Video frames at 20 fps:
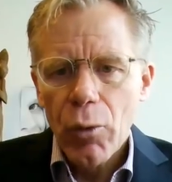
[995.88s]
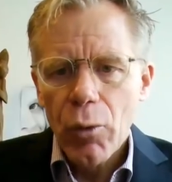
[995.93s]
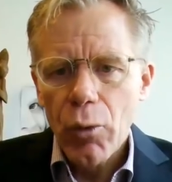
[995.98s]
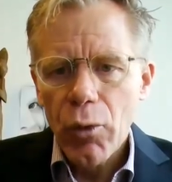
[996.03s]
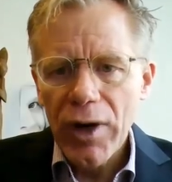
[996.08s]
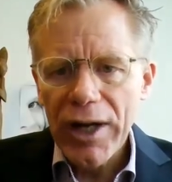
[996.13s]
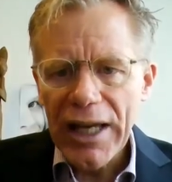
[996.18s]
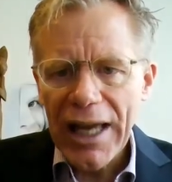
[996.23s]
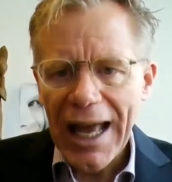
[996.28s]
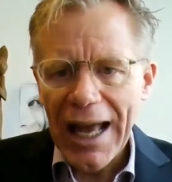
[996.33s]

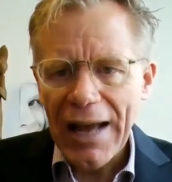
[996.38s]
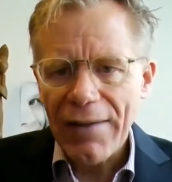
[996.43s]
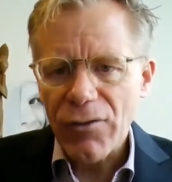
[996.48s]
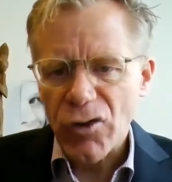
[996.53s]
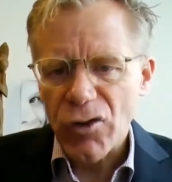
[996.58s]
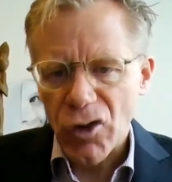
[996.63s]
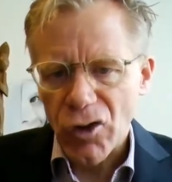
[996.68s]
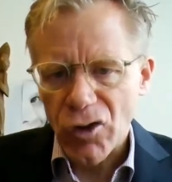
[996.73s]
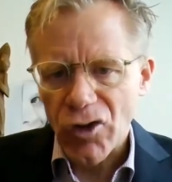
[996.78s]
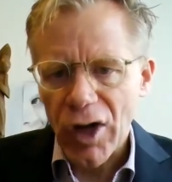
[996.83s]
we
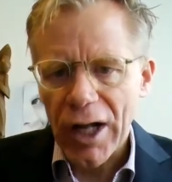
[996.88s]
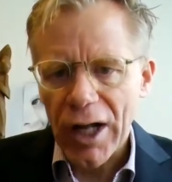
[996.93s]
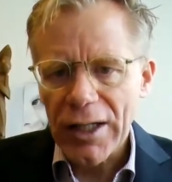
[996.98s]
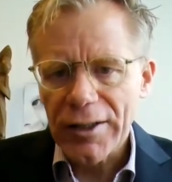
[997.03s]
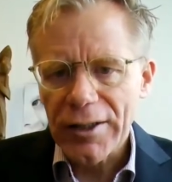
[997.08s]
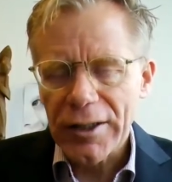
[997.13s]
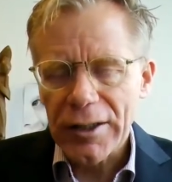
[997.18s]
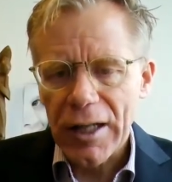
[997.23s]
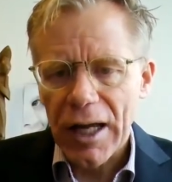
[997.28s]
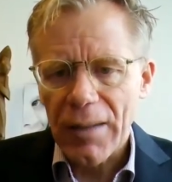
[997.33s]
have a
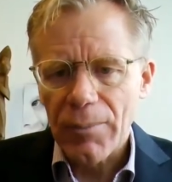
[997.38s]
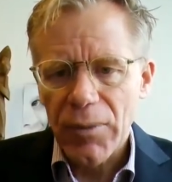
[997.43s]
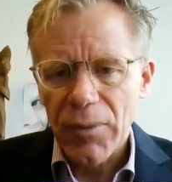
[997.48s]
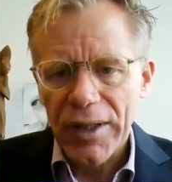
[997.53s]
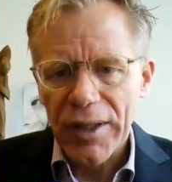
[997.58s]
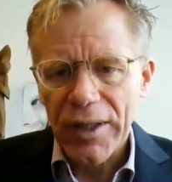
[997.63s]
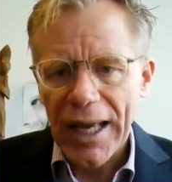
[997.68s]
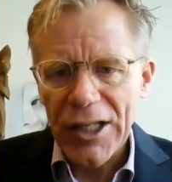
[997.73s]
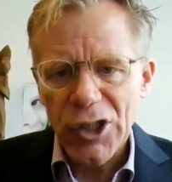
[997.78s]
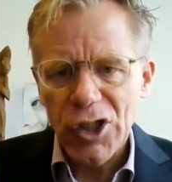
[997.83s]
societal
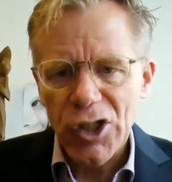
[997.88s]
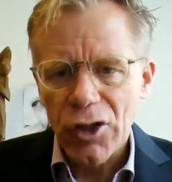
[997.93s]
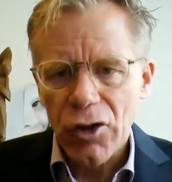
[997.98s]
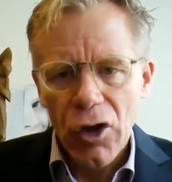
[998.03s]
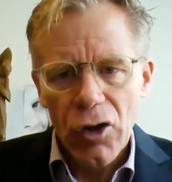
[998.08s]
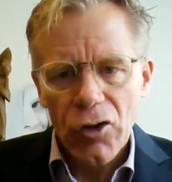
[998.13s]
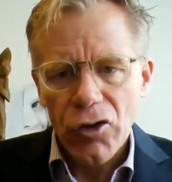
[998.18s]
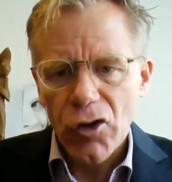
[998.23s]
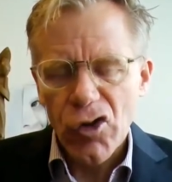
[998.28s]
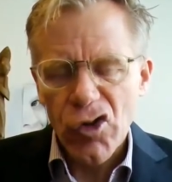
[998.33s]

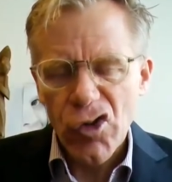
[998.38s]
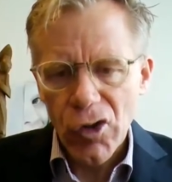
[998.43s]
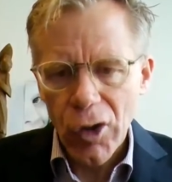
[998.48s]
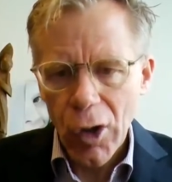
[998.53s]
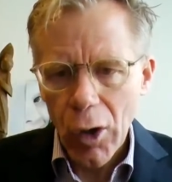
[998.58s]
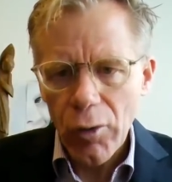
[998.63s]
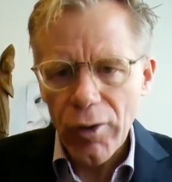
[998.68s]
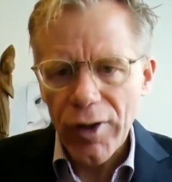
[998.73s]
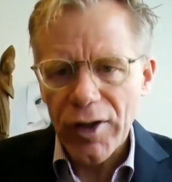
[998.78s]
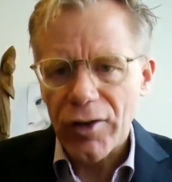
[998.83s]
obligation to
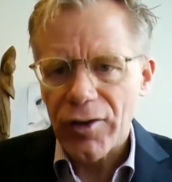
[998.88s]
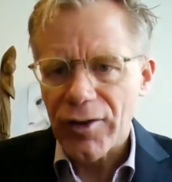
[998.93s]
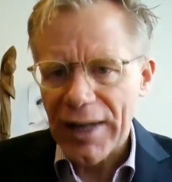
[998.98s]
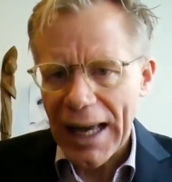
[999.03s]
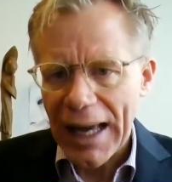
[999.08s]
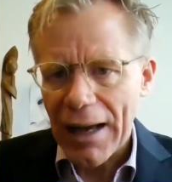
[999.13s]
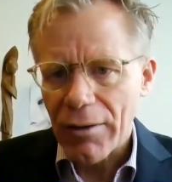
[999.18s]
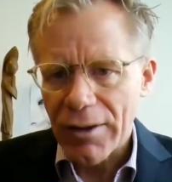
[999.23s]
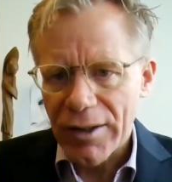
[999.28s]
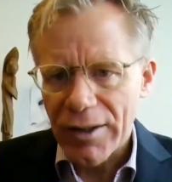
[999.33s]
slow this
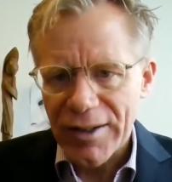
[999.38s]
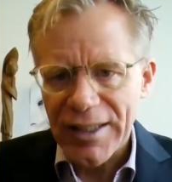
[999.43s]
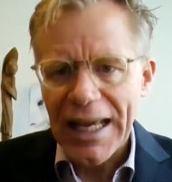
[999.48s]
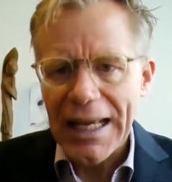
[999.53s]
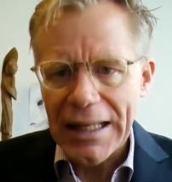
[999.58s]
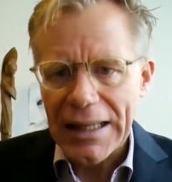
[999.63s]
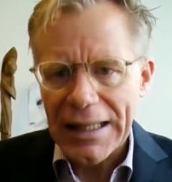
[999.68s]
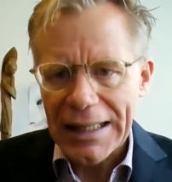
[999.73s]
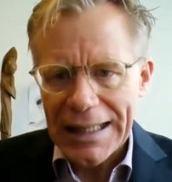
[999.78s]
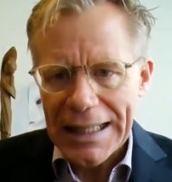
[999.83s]
down and
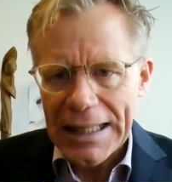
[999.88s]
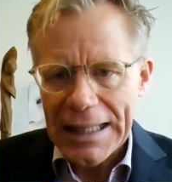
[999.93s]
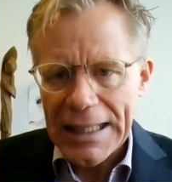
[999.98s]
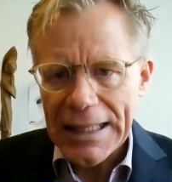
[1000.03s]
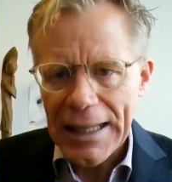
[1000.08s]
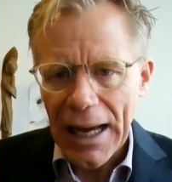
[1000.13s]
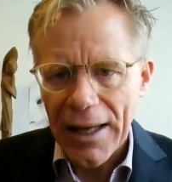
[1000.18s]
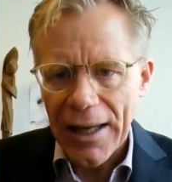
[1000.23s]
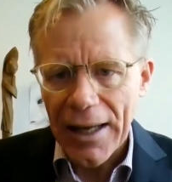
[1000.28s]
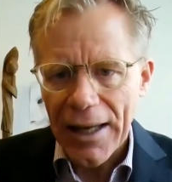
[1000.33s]
take the
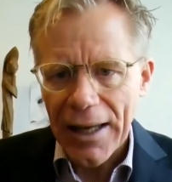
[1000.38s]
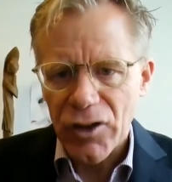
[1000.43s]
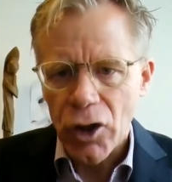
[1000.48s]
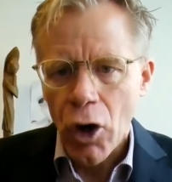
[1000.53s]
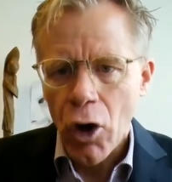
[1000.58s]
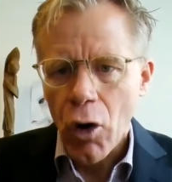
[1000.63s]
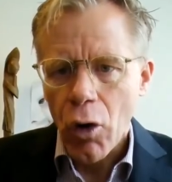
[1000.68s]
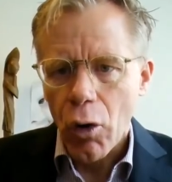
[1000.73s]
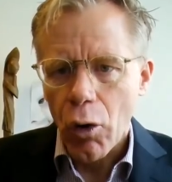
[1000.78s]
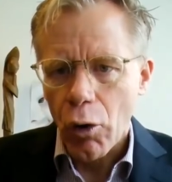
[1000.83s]
heat out of
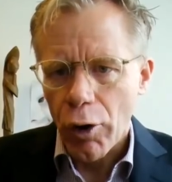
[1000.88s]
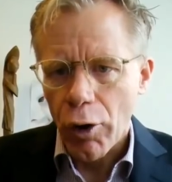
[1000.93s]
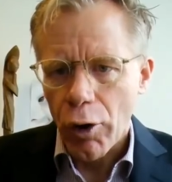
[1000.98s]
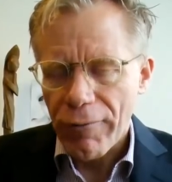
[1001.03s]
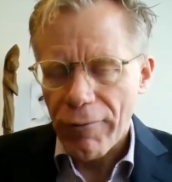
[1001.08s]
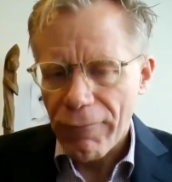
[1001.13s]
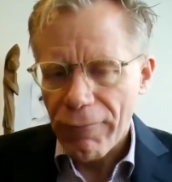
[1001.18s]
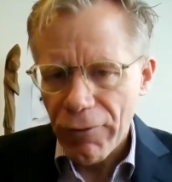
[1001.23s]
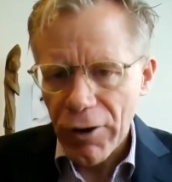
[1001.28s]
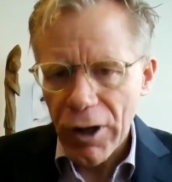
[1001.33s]
it,
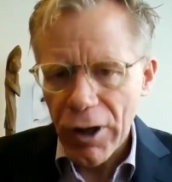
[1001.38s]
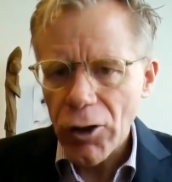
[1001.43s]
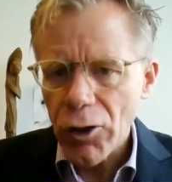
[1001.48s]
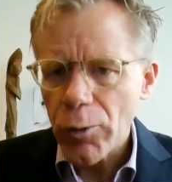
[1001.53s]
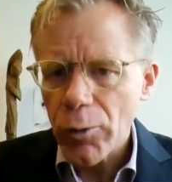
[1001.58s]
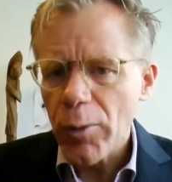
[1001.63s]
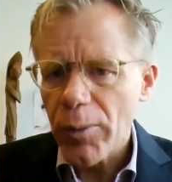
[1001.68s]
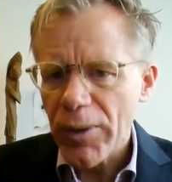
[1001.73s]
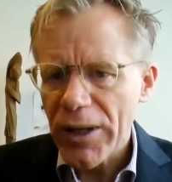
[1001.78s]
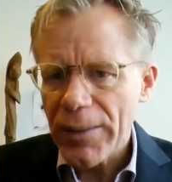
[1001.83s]
or
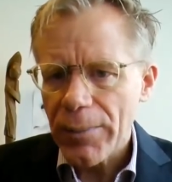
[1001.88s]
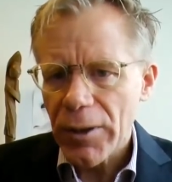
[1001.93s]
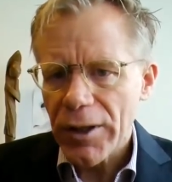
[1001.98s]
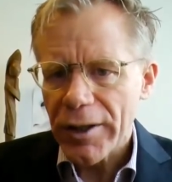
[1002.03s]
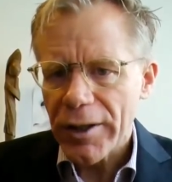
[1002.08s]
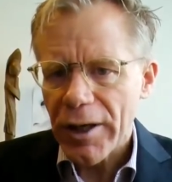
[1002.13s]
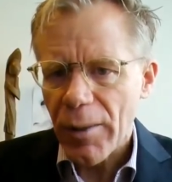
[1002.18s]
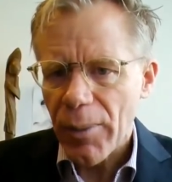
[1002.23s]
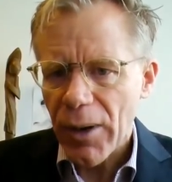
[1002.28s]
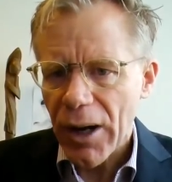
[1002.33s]
vulnerable
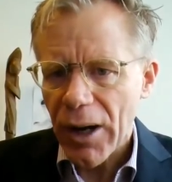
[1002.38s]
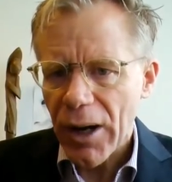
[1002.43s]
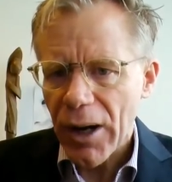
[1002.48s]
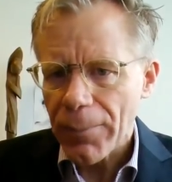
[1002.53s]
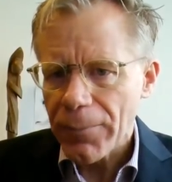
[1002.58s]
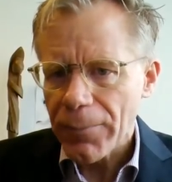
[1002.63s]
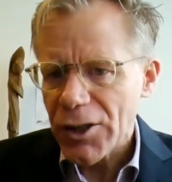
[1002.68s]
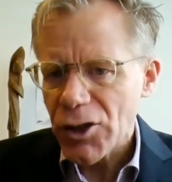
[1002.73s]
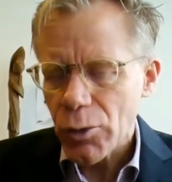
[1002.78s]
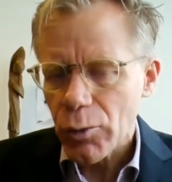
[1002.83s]
people in our
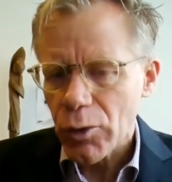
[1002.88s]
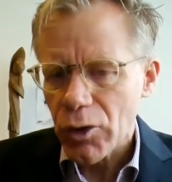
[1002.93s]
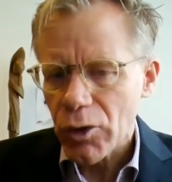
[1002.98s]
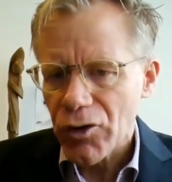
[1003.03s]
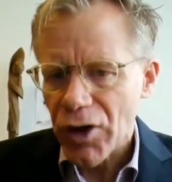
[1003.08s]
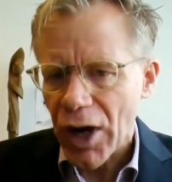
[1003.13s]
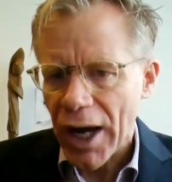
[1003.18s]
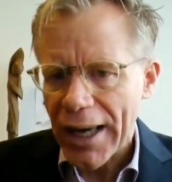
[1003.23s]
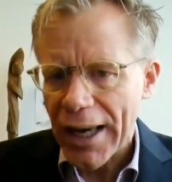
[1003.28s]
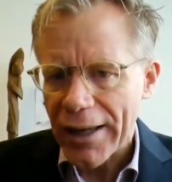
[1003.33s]

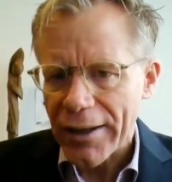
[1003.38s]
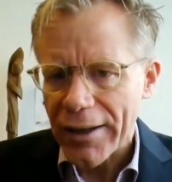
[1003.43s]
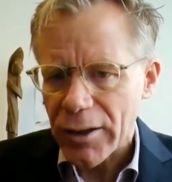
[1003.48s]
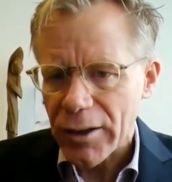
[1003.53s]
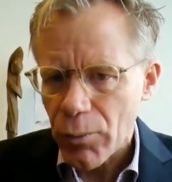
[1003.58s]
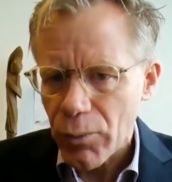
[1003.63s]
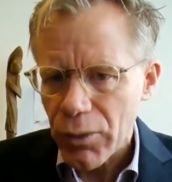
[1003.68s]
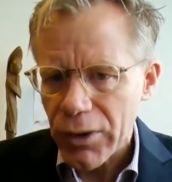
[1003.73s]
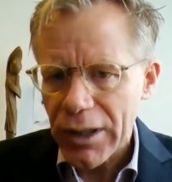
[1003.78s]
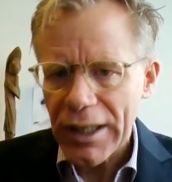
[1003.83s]
population will die
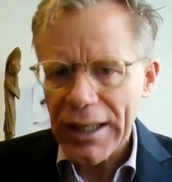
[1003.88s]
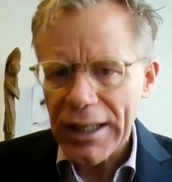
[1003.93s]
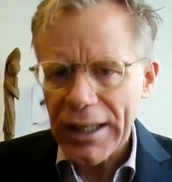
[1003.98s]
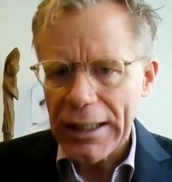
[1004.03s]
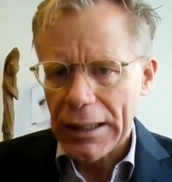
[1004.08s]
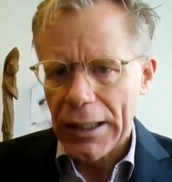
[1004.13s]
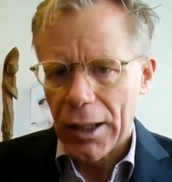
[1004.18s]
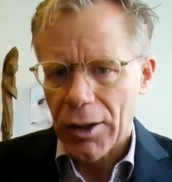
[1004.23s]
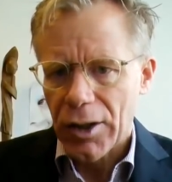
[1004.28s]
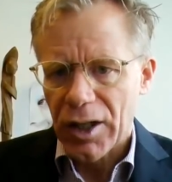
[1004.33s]
at a
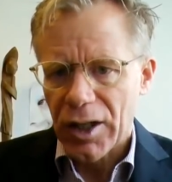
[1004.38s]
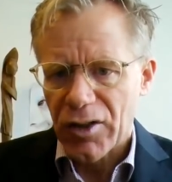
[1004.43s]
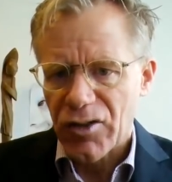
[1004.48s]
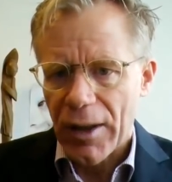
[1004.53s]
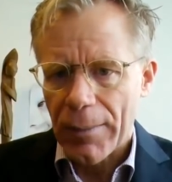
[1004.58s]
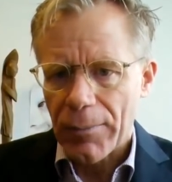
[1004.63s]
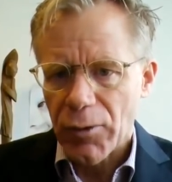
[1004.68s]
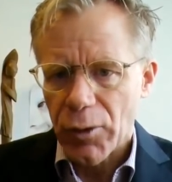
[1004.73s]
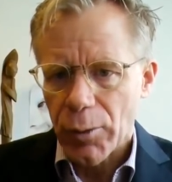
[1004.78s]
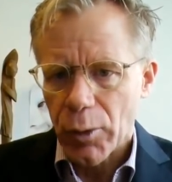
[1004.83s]
completely
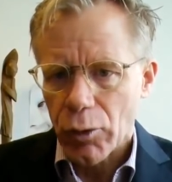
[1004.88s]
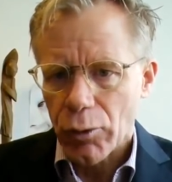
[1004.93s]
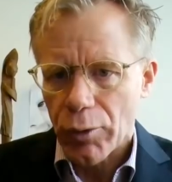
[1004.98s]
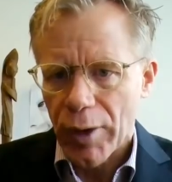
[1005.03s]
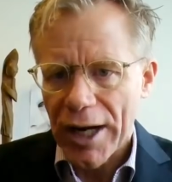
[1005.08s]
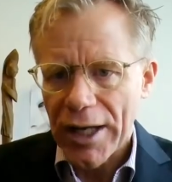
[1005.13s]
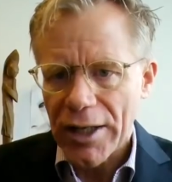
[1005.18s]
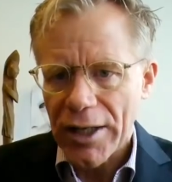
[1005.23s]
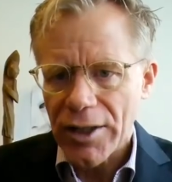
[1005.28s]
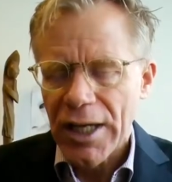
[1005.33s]
unacceptable
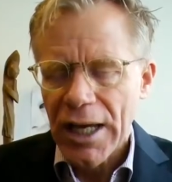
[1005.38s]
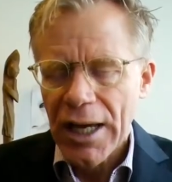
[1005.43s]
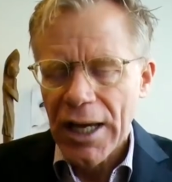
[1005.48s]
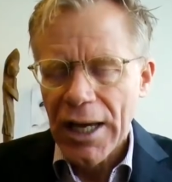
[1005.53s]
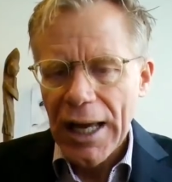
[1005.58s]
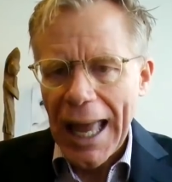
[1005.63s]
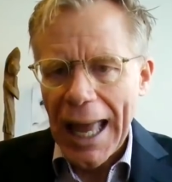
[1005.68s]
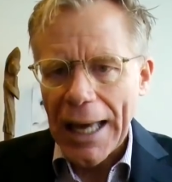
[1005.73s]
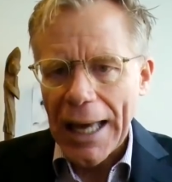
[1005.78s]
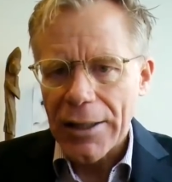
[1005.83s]
rate.
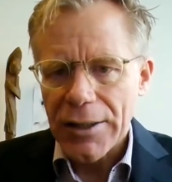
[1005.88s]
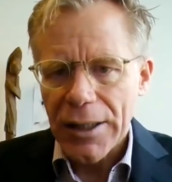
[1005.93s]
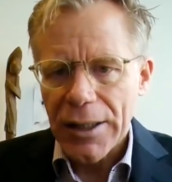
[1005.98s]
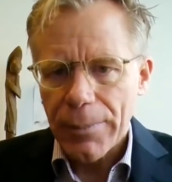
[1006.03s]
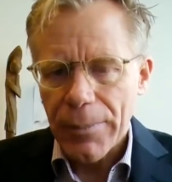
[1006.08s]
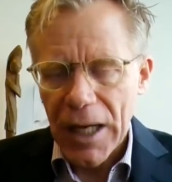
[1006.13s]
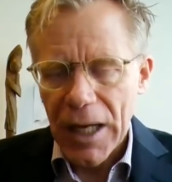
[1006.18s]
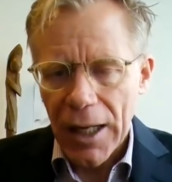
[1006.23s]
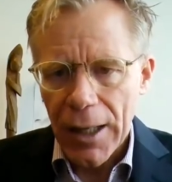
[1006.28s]
And